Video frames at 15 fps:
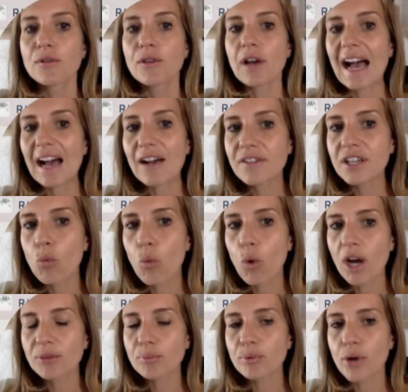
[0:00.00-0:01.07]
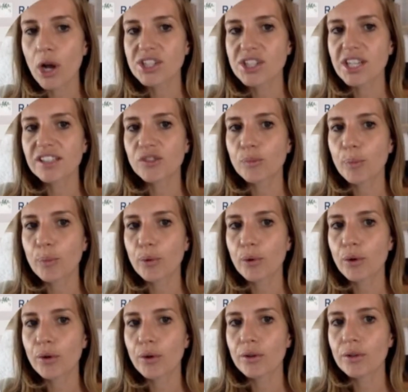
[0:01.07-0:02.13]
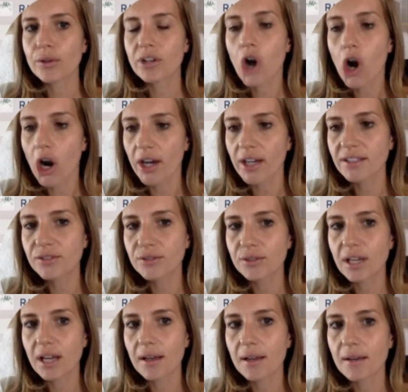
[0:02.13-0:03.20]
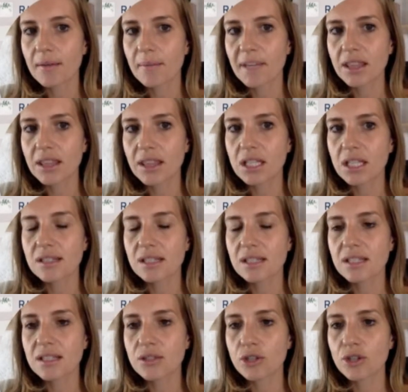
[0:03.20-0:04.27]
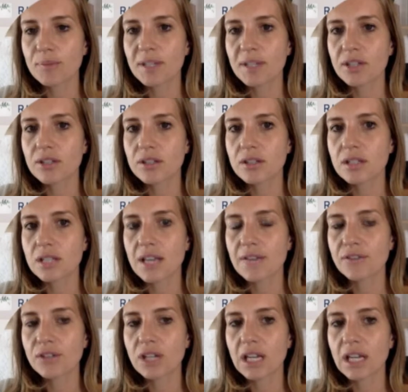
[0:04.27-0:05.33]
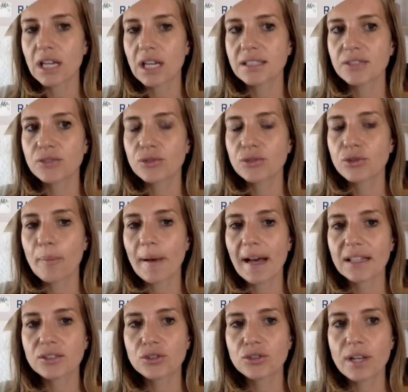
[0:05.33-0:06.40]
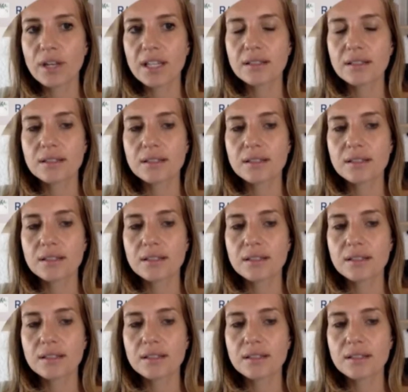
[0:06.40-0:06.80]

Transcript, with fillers: Having one project per card made things easier because if the client needed to go back to it,